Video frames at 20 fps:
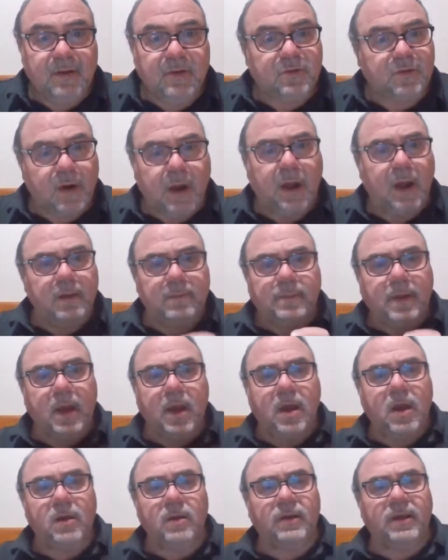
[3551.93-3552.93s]

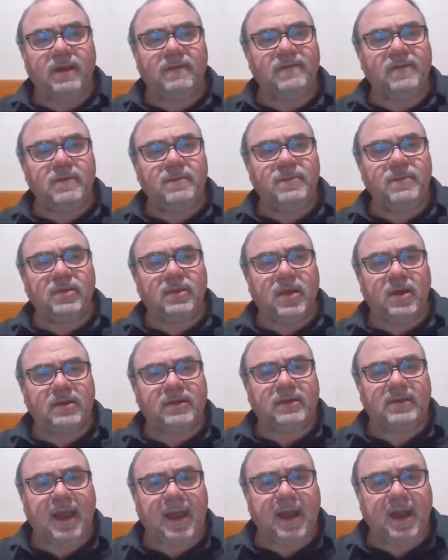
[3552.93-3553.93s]
Strongbow giving him the
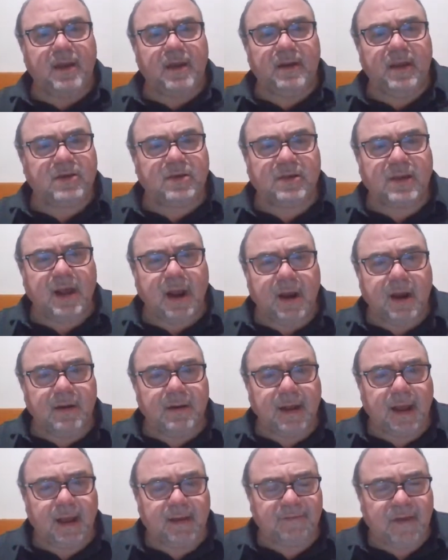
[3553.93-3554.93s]
look down. He's
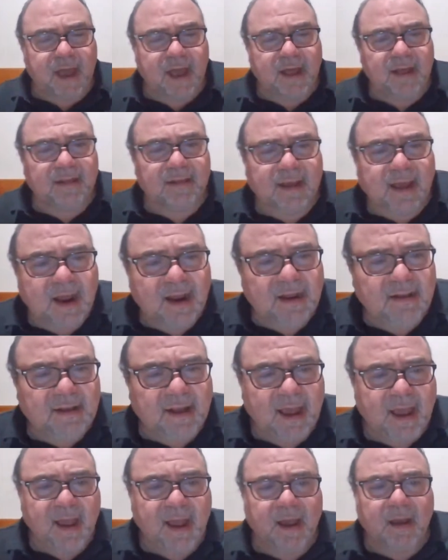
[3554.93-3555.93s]
staring at Valentine
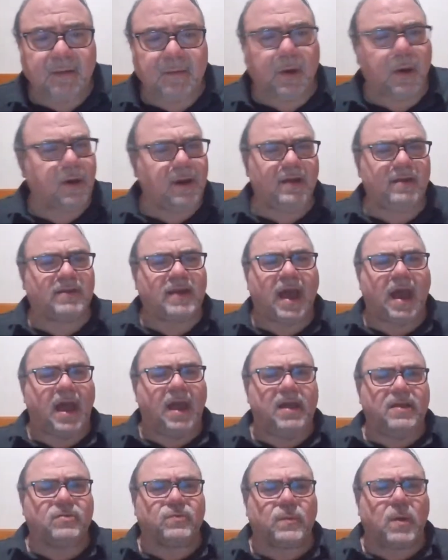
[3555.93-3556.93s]
down. Oh, his
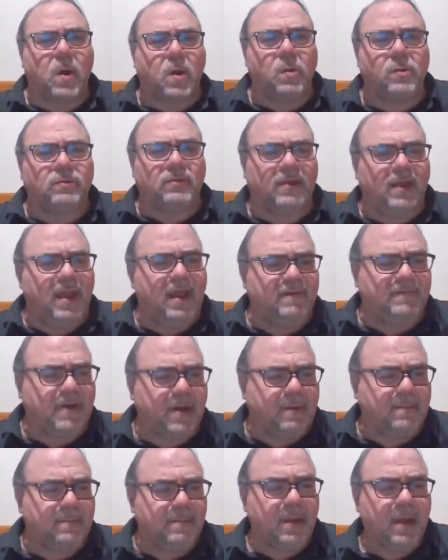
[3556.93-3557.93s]
eyes won't leave
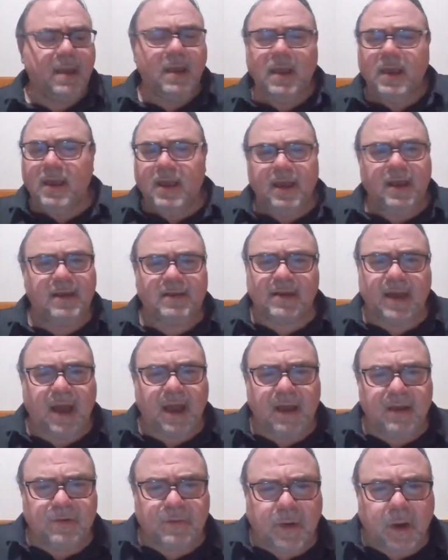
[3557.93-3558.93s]
him. His
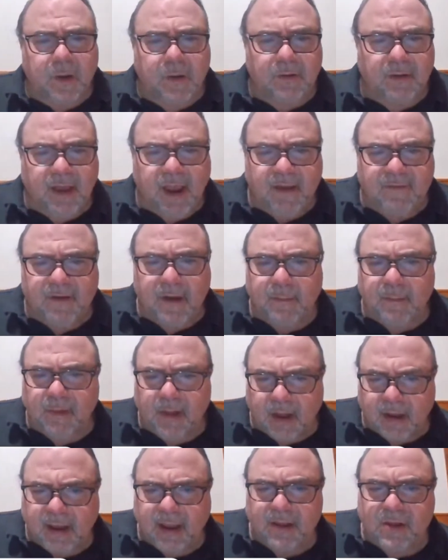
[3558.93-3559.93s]
eyes won't leave him.
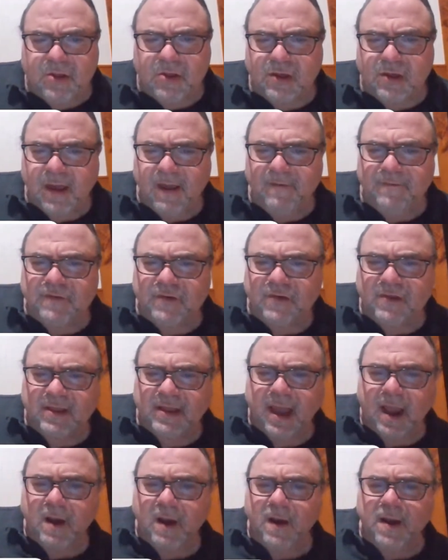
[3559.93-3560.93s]
Look at Chief
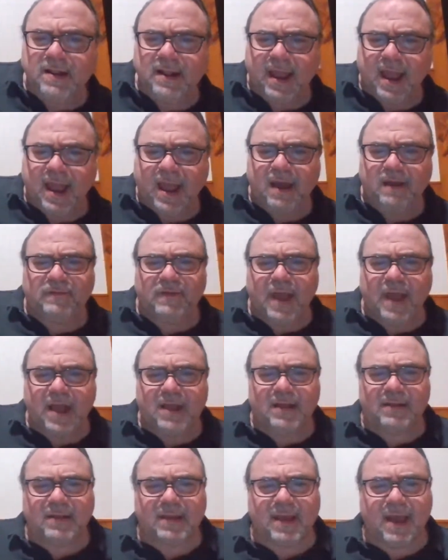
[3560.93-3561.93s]
staring down
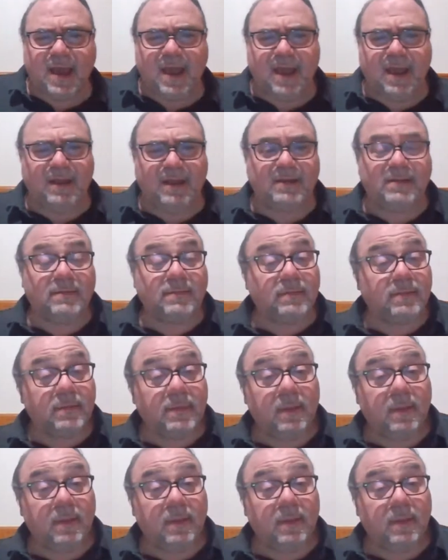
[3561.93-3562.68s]
Valentine.